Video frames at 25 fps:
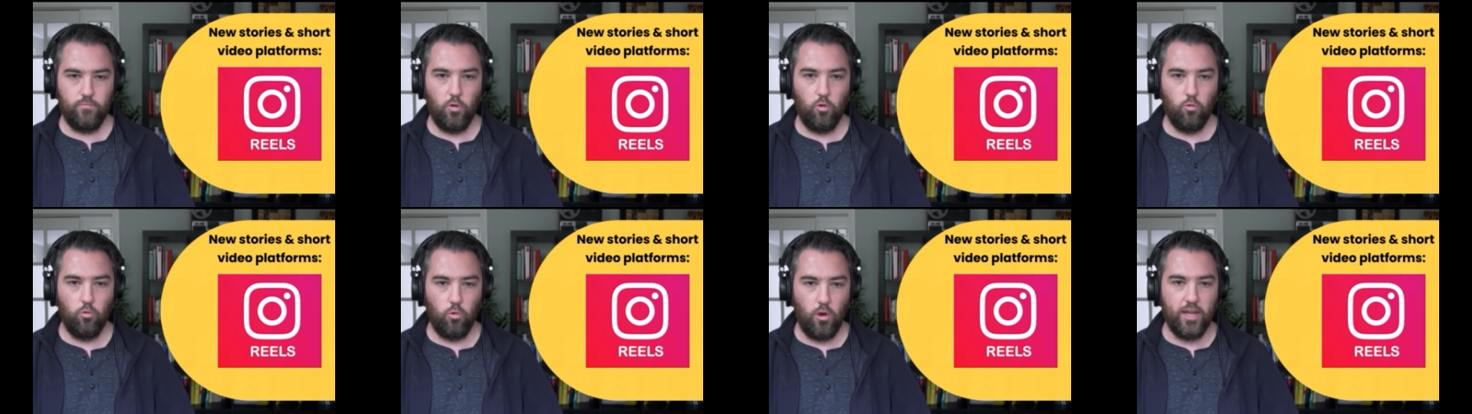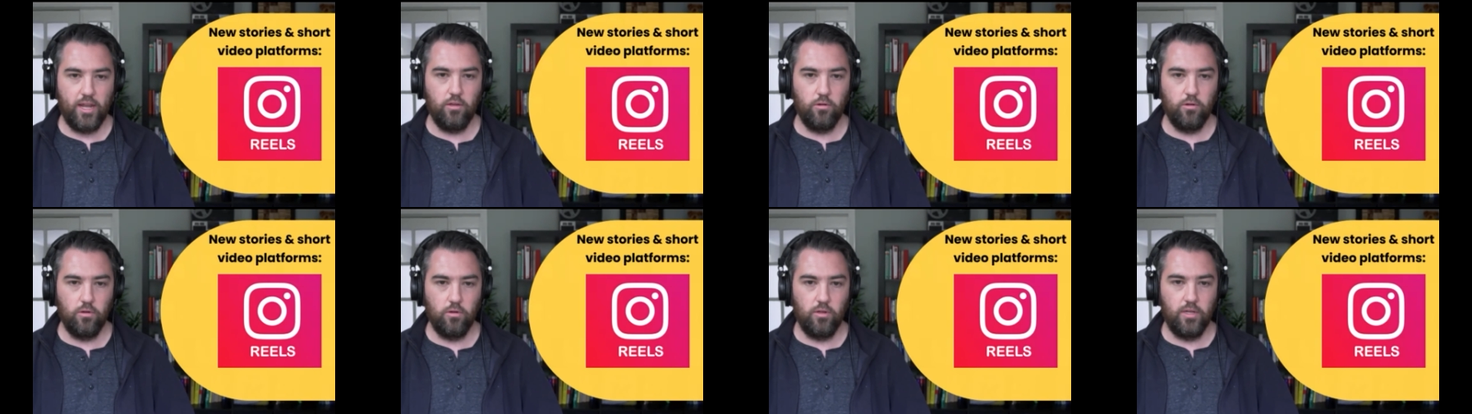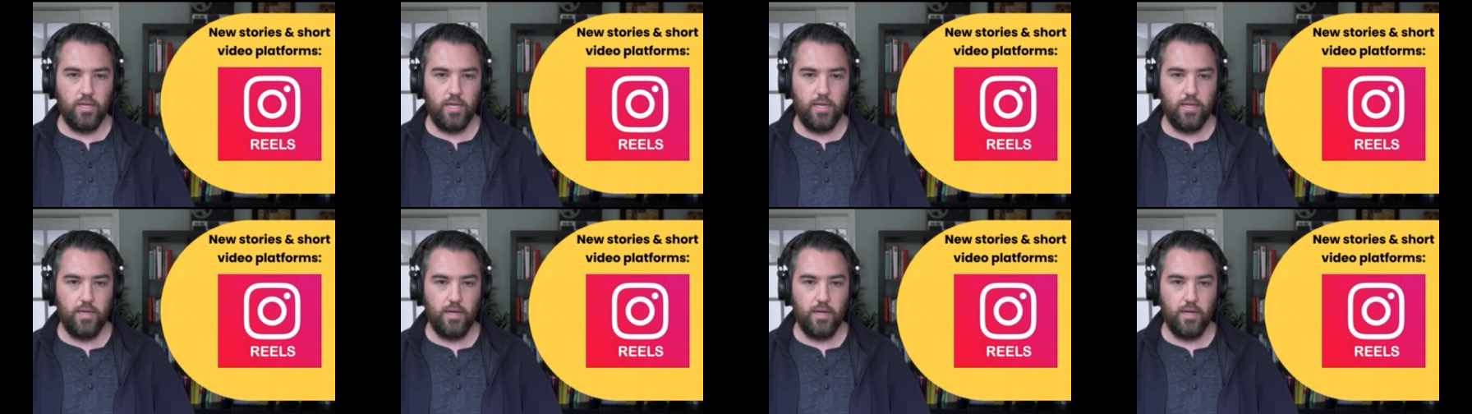
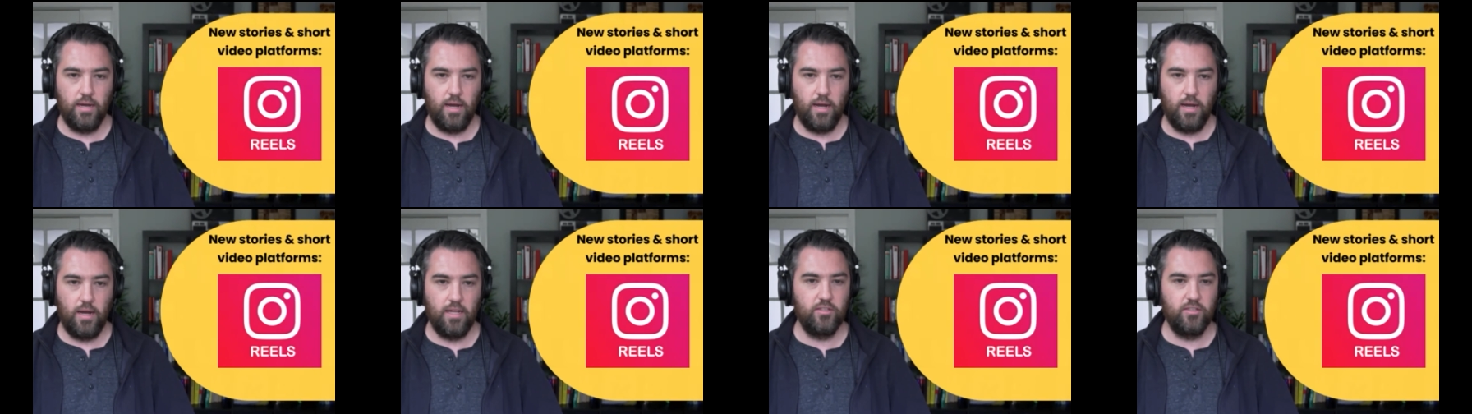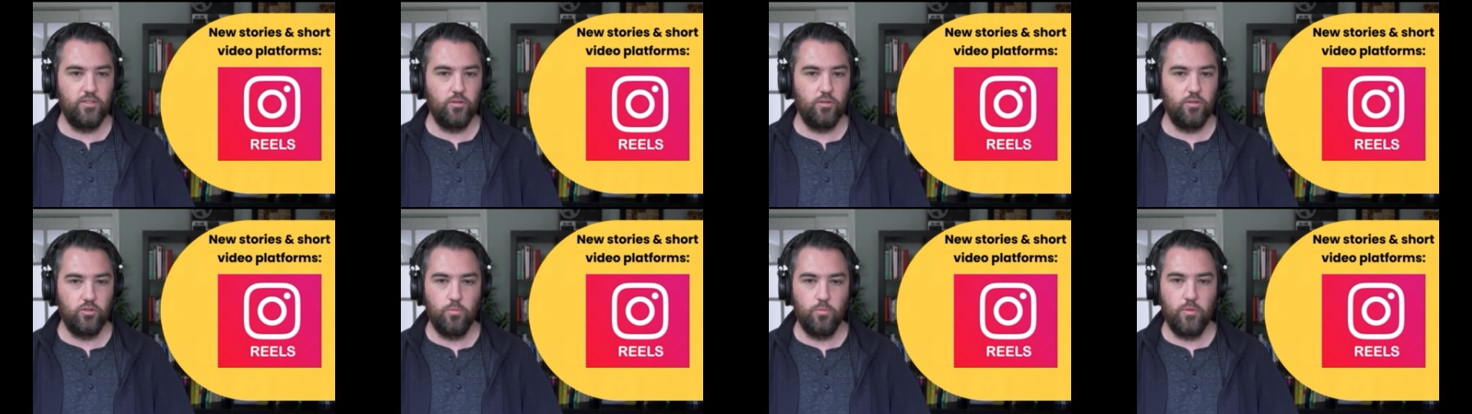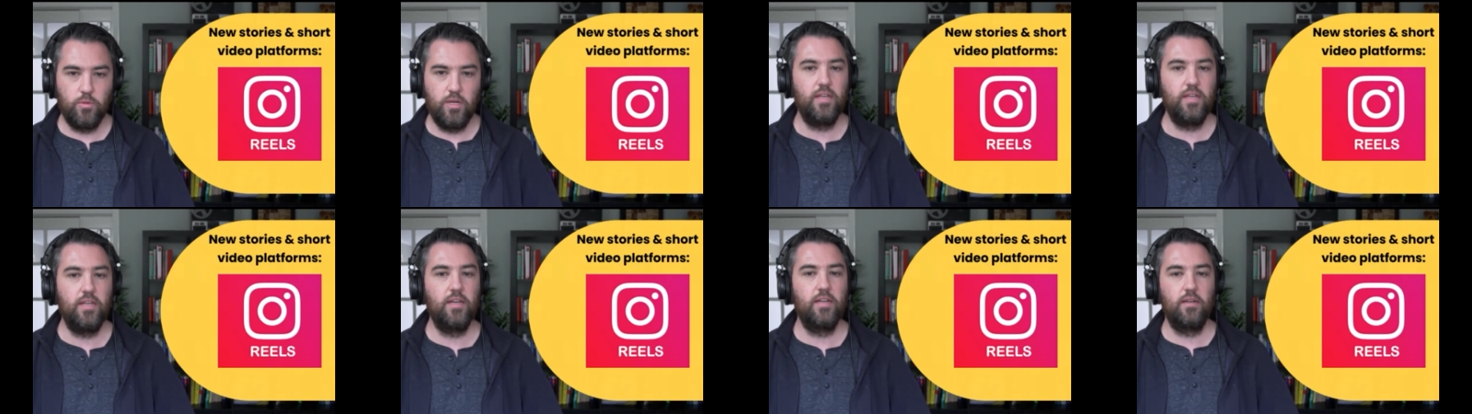regularly on social
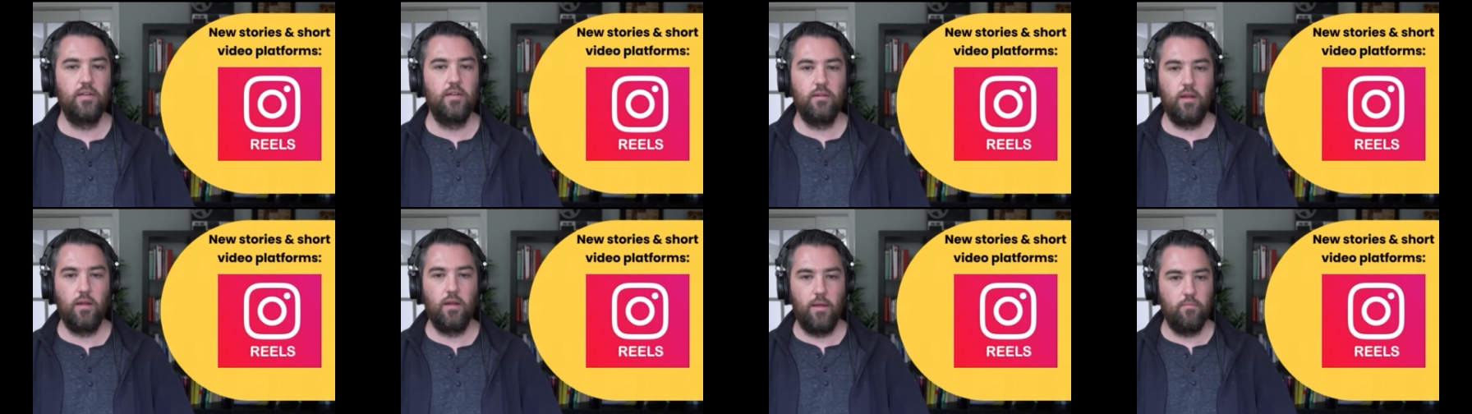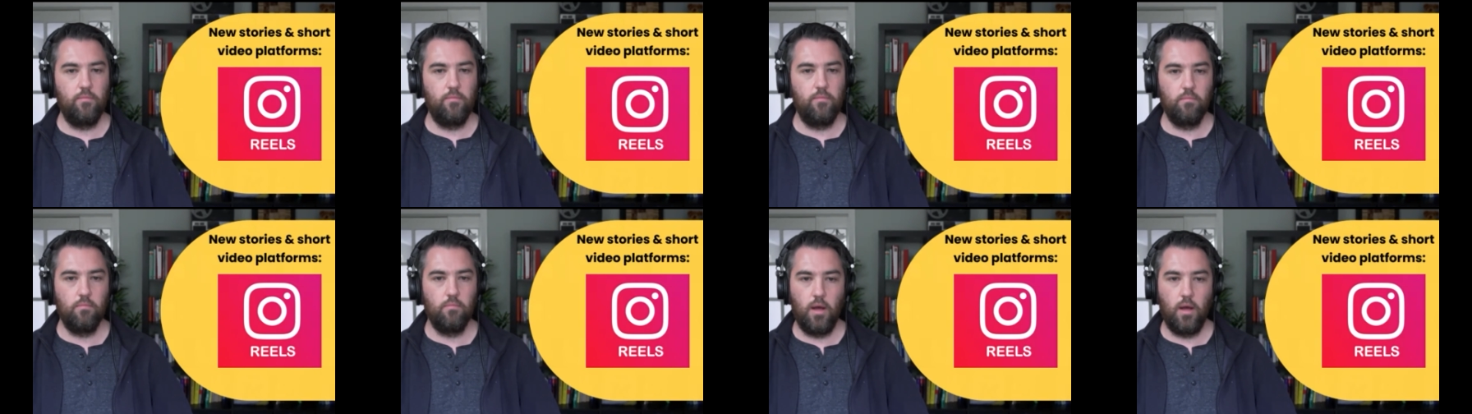media on